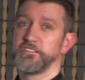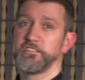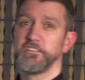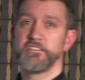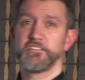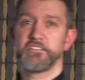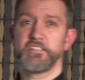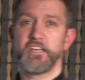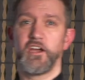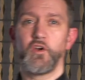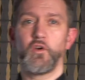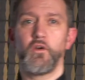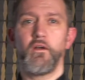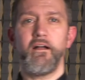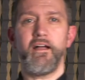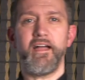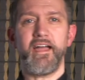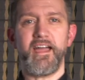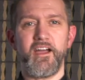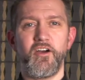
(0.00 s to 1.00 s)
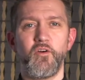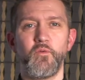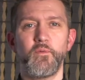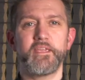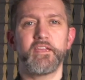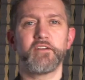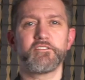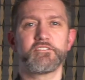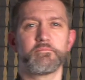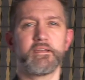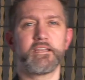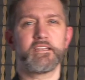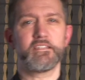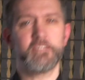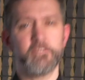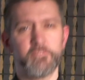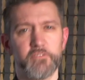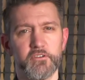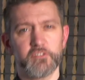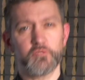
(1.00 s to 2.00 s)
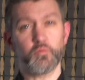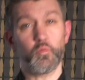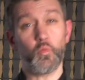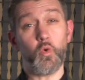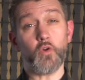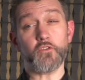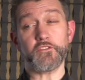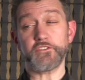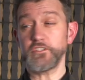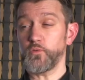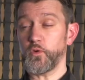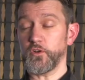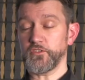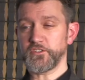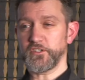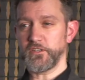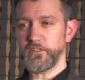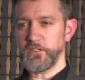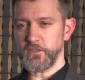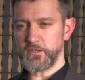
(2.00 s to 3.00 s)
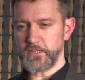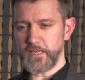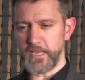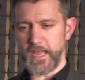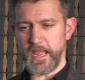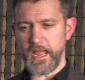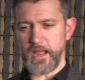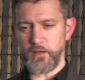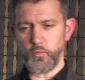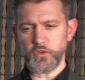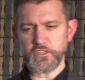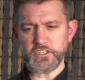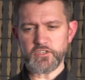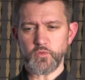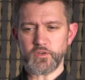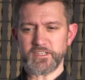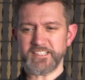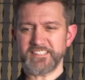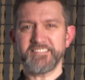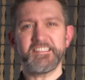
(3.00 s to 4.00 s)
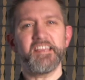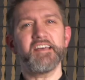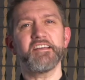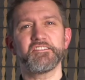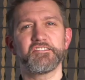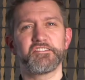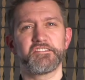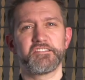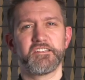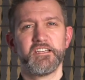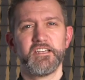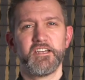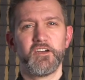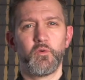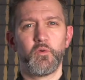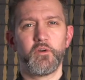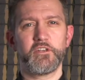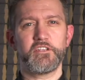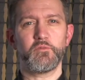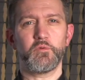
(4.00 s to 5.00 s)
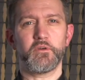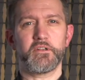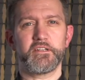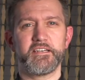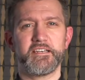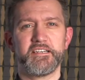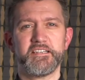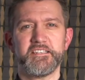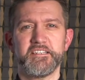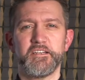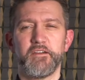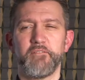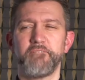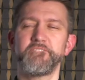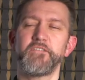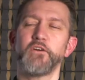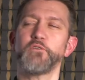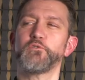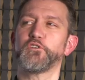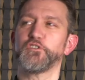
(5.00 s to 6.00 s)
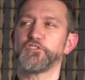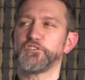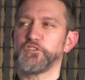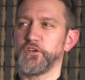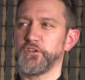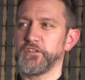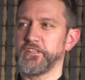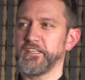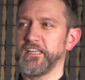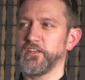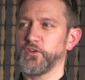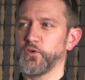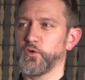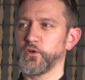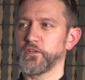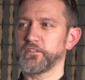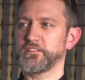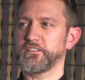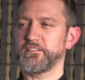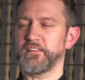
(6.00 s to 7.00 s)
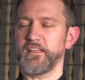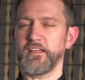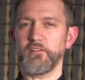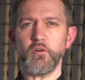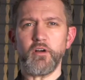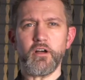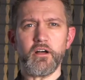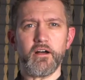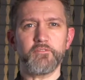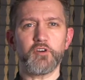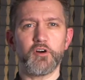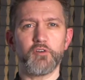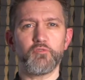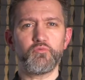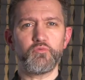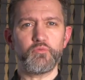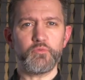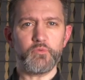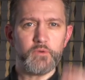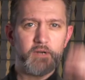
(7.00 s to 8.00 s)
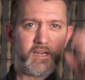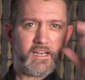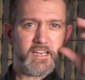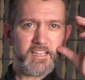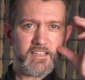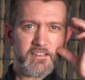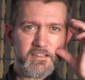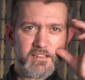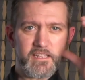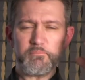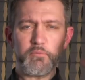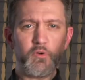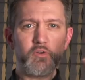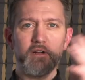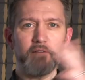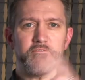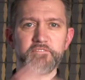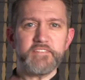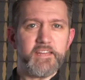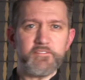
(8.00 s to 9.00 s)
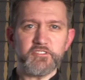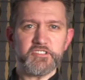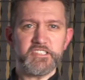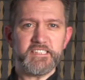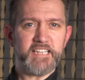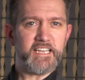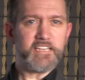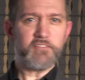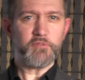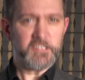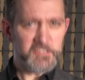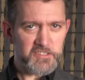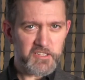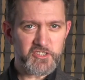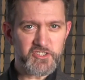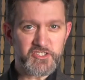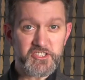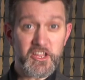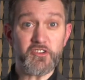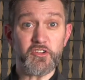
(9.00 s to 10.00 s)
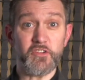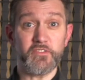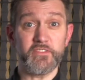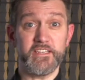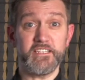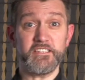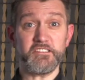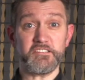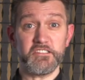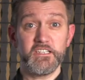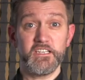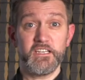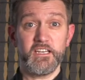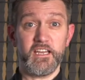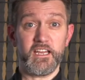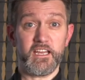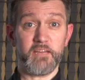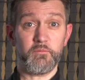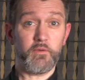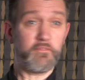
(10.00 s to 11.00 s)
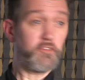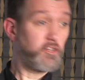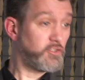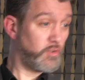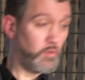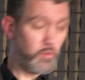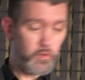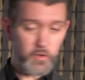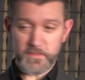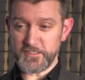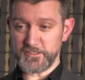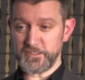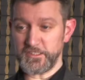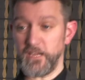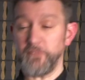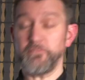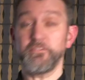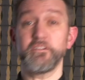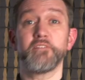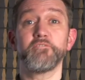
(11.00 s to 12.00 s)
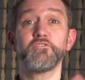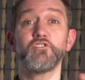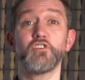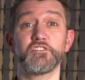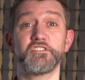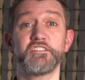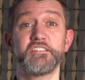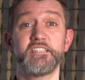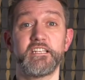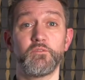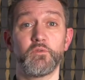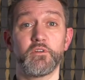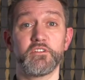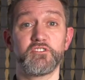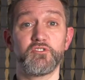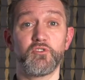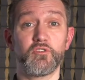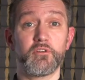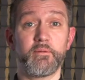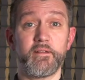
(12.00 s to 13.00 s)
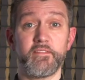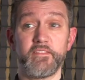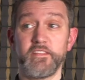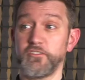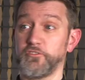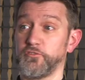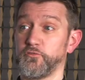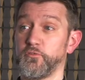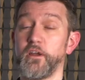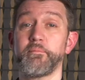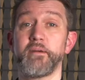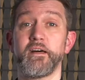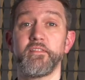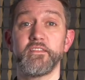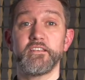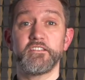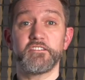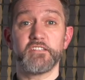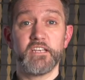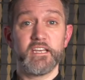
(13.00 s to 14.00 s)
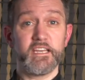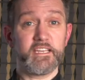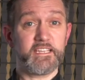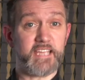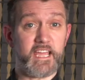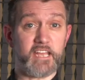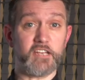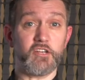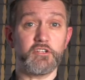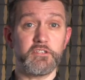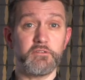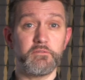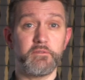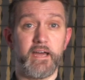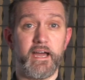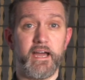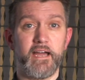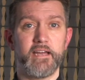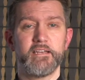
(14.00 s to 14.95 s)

So how are we going to make a difference? What do you want to look at? What do you want to test? What do you want to focus on in order to think, wow, I've got a really important, I've never seen any research done on this. We've looked at all of this stuff and I've not seen anyone talk about this or write about this. Can I do that?